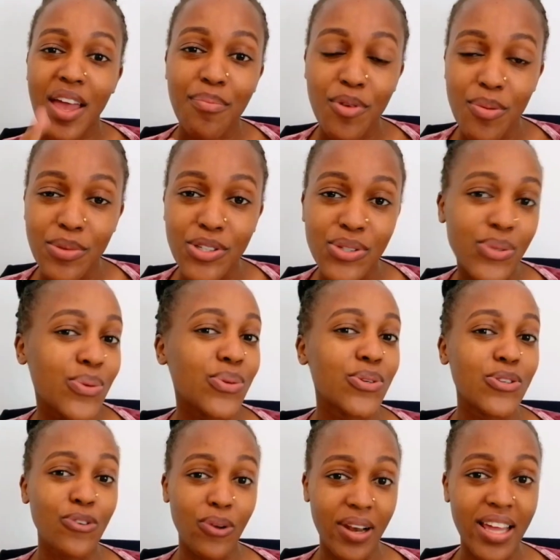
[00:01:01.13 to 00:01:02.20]
I promise
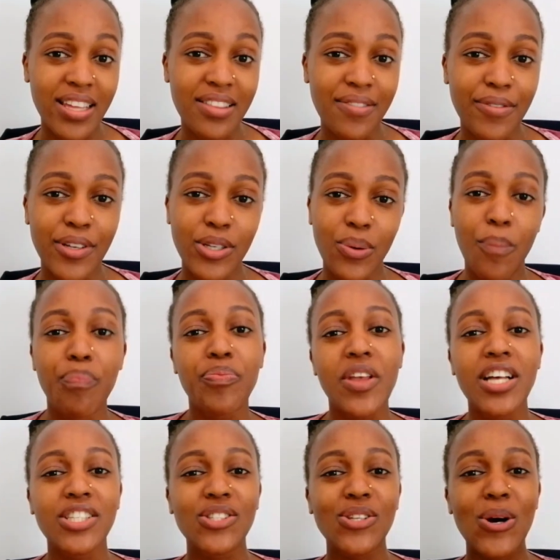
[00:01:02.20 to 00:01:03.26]
you like the video.
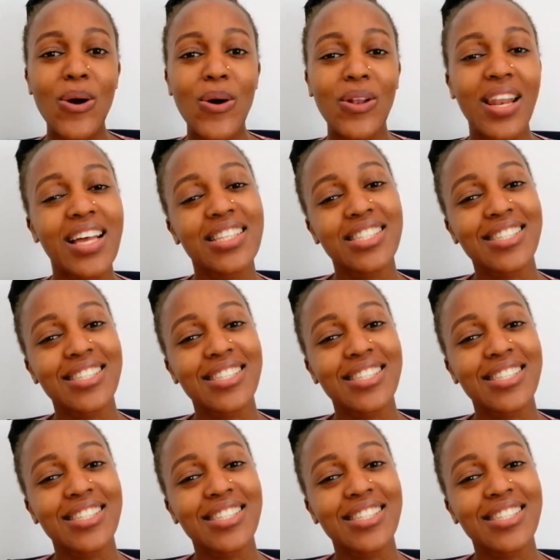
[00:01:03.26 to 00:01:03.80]
So